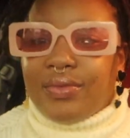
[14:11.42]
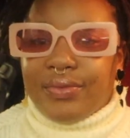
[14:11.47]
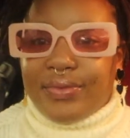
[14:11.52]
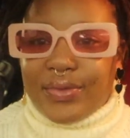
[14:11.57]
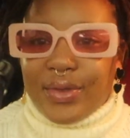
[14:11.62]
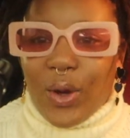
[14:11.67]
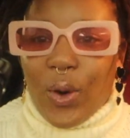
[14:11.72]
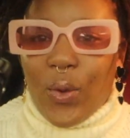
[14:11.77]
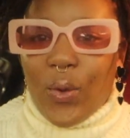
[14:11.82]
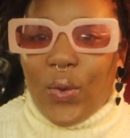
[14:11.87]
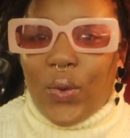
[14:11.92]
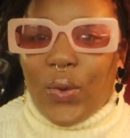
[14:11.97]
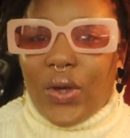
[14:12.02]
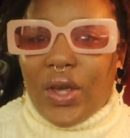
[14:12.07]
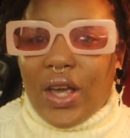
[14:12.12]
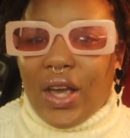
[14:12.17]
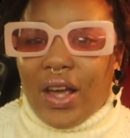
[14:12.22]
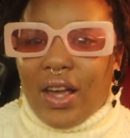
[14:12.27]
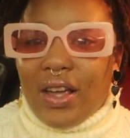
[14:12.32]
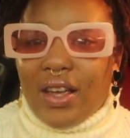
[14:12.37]
I oh,
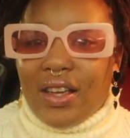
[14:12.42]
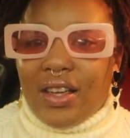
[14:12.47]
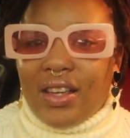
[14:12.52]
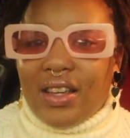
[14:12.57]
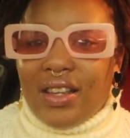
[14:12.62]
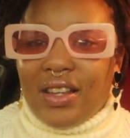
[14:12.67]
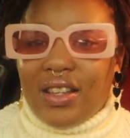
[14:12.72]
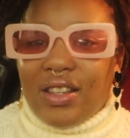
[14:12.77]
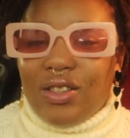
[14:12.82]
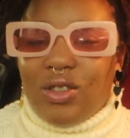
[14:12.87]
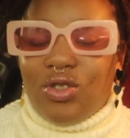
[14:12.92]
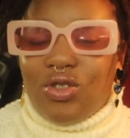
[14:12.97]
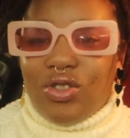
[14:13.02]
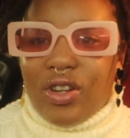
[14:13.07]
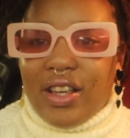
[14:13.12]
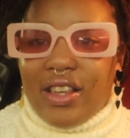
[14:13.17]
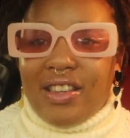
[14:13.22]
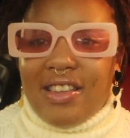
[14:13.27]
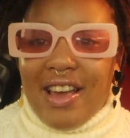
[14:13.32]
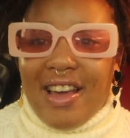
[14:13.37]
yeah. You
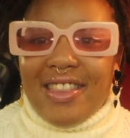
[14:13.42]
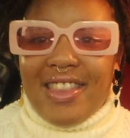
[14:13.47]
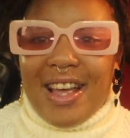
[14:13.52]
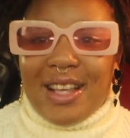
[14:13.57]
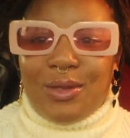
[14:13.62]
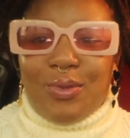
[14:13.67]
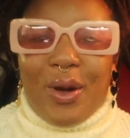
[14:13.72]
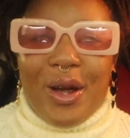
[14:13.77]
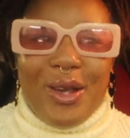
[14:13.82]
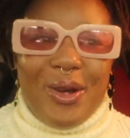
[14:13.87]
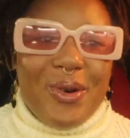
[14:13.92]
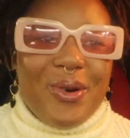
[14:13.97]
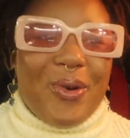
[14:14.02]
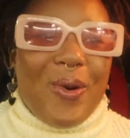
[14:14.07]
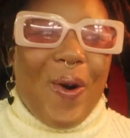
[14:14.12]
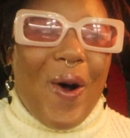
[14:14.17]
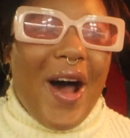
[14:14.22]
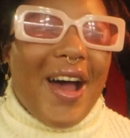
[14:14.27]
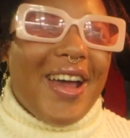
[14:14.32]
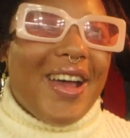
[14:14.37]
drink. Yeah, that's why you were
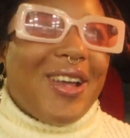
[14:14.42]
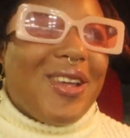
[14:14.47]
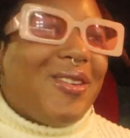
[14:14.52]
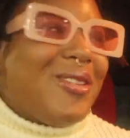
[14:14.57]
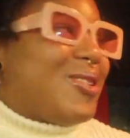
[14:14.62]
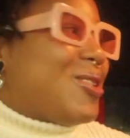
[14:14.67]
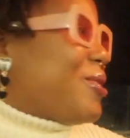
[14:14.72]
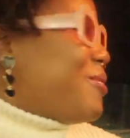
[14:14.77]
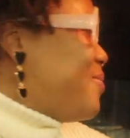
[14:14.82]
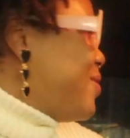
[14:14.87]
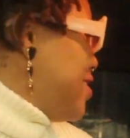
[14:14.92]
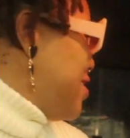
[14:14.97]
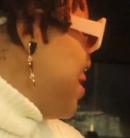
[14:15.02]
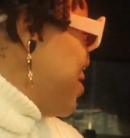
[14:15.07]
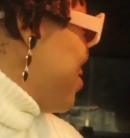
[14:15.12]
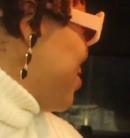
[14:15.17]
quiet. You're too busy